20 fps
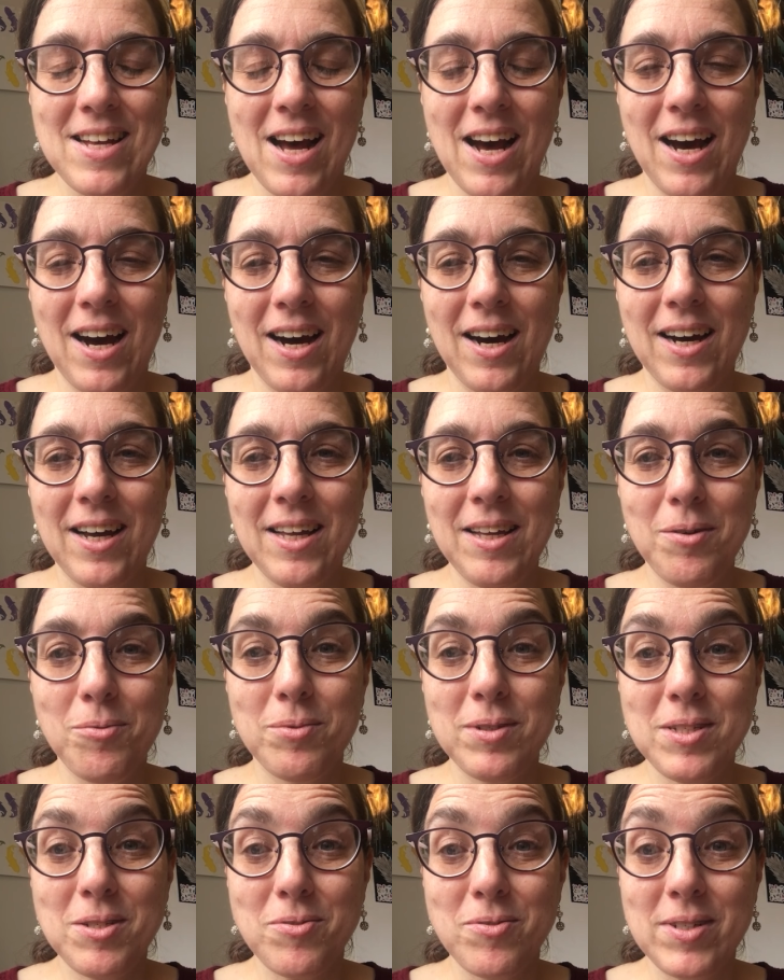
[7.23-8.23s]
I
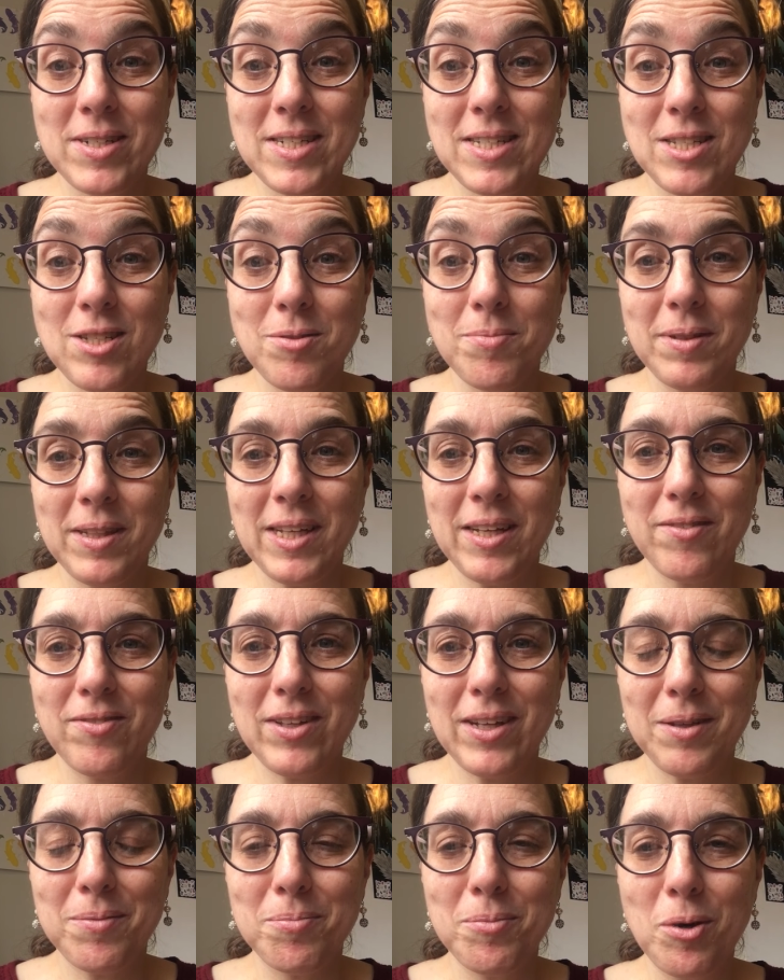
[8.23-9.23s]
was raised to believe
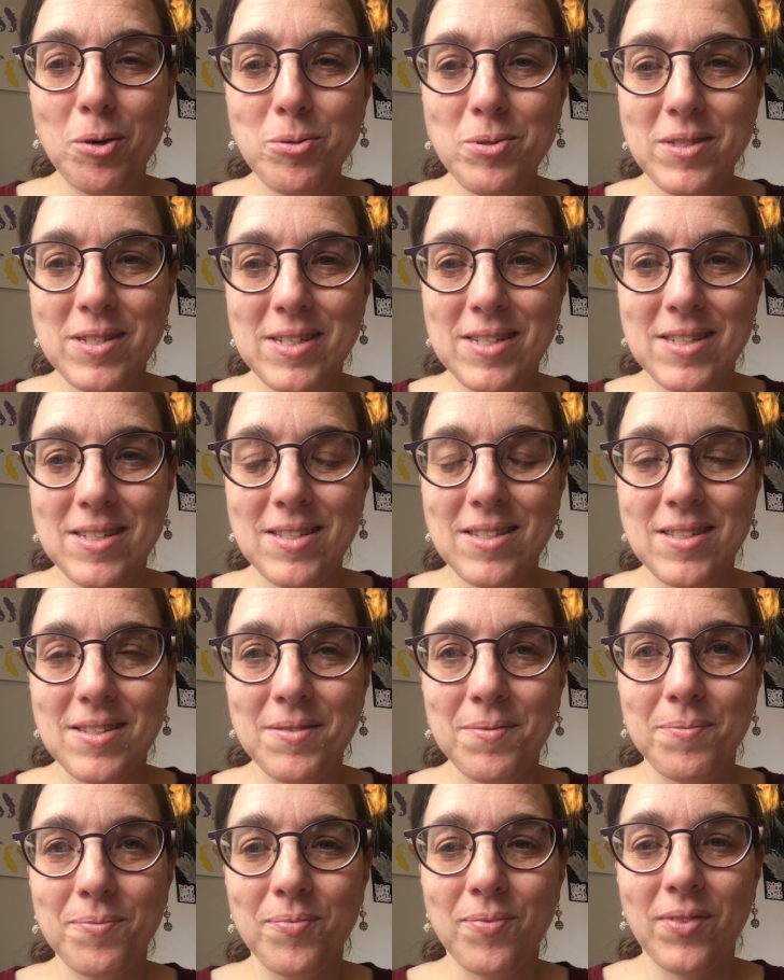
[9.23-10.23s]
that Moses,
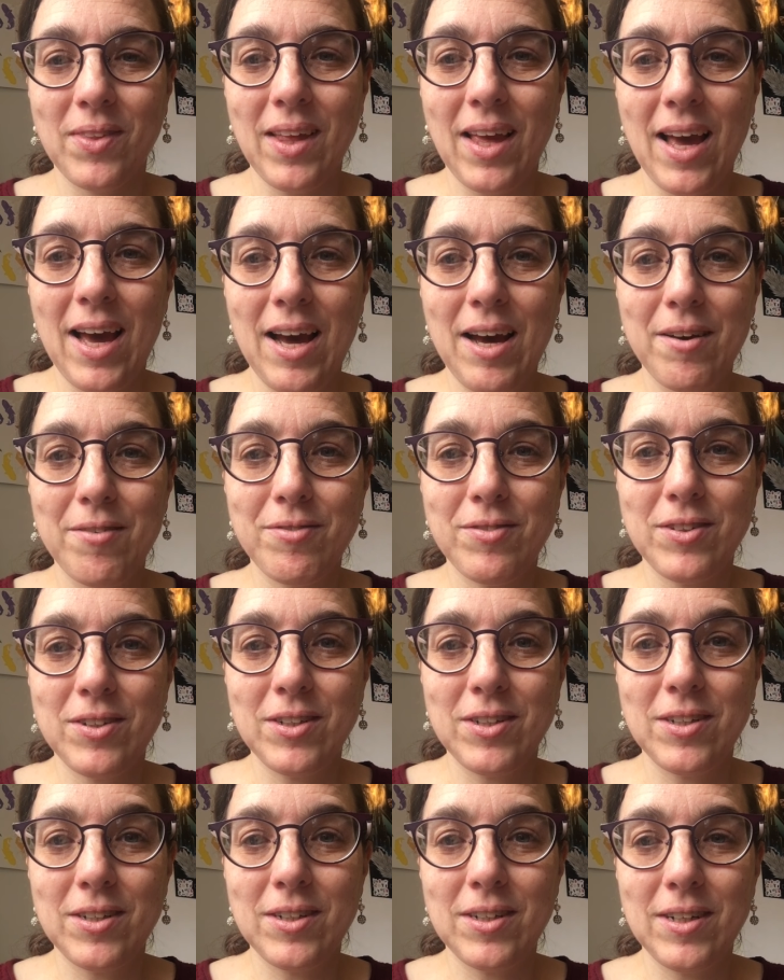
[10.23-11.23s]

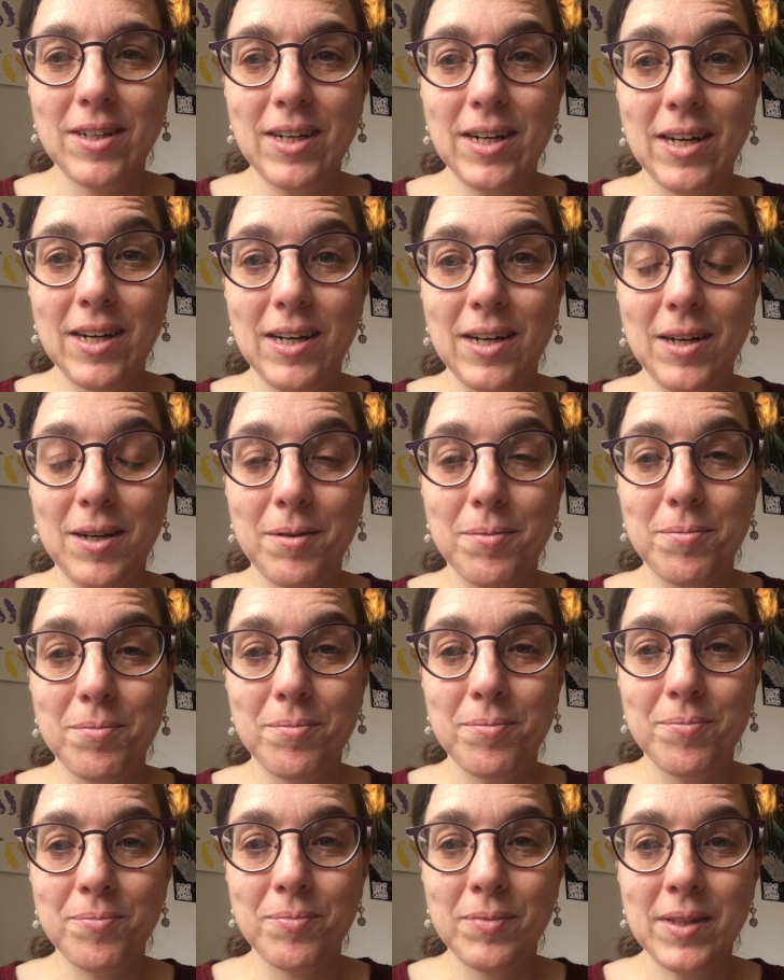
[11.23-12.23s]
after
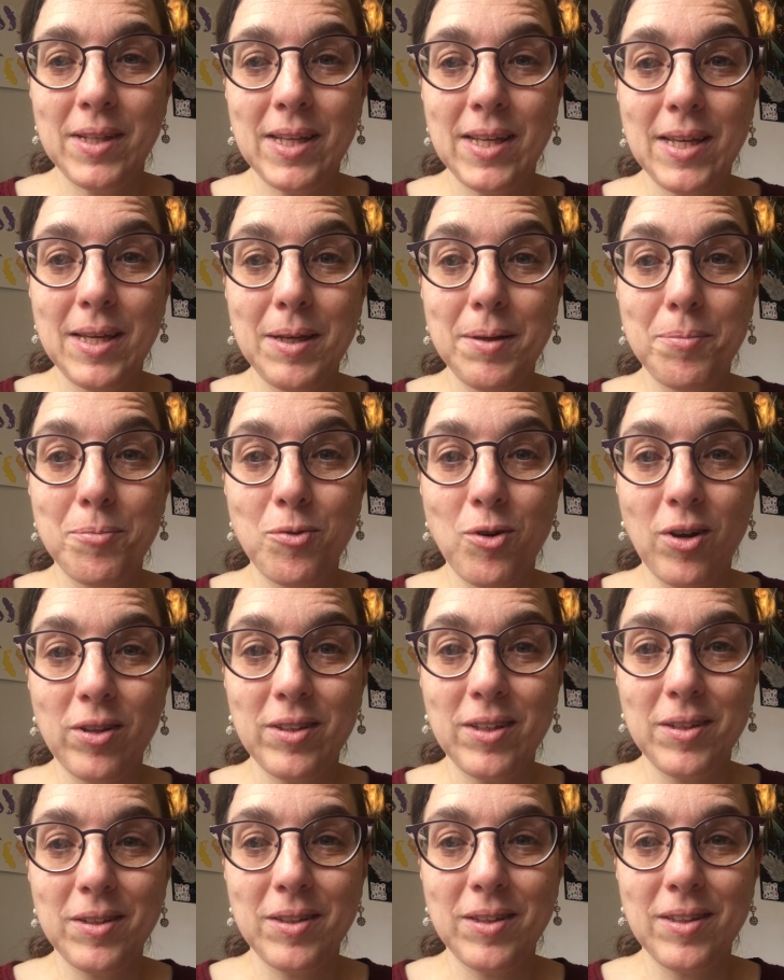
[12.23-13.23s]
um, he brought
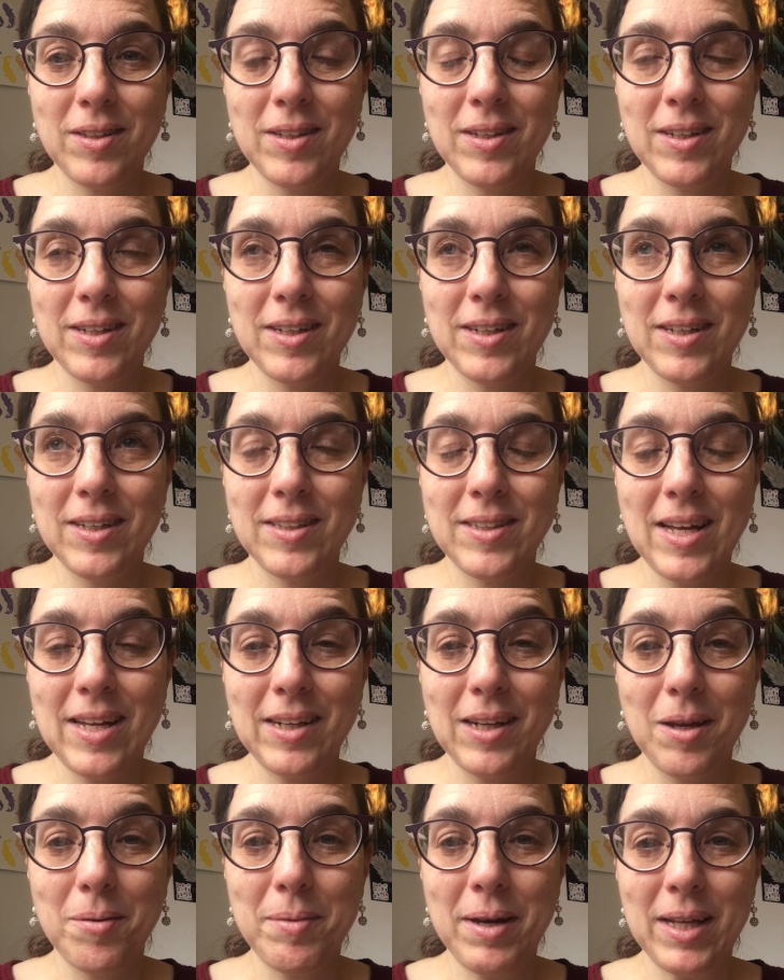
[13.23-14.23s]
the, the,
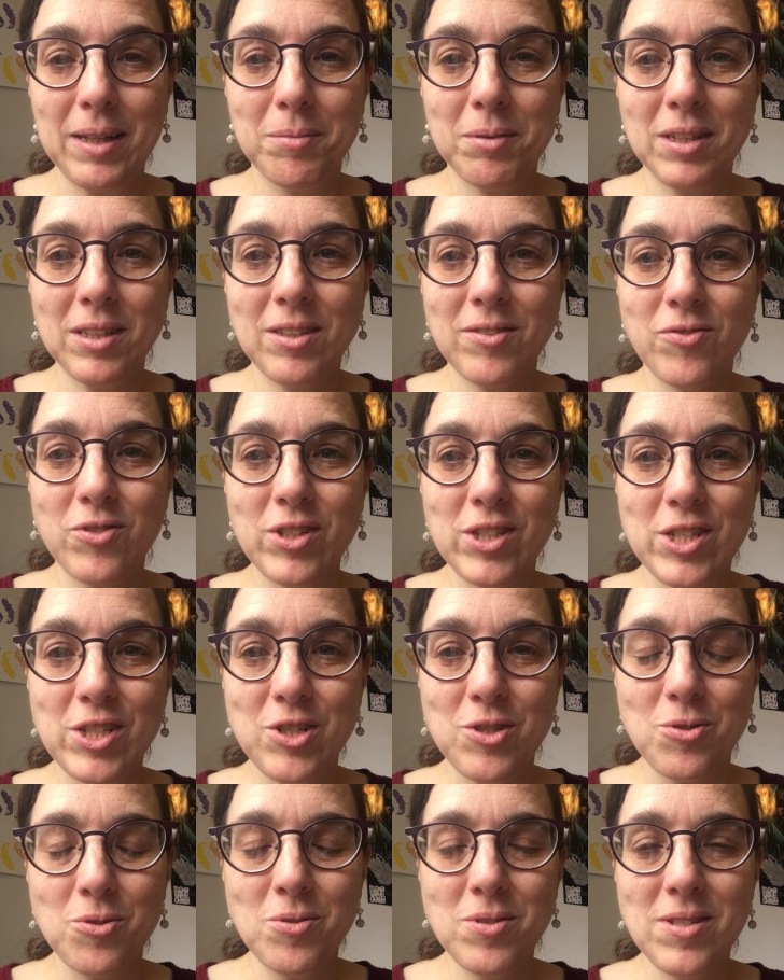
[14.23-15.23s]
Ten Commandments for the
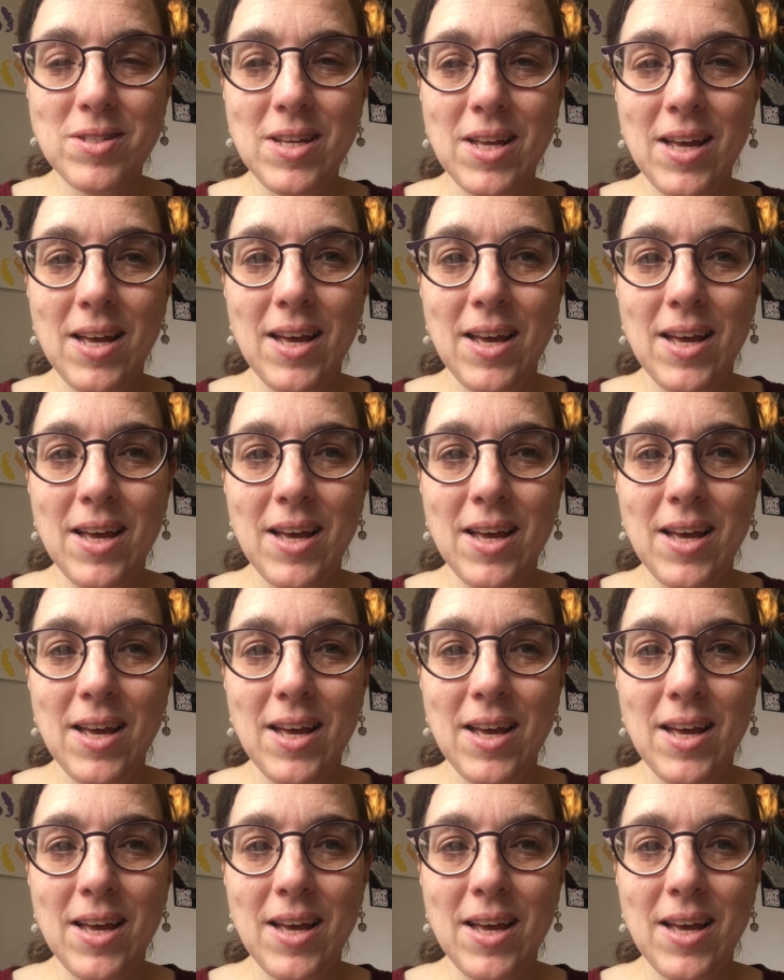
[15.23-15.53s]
Jews,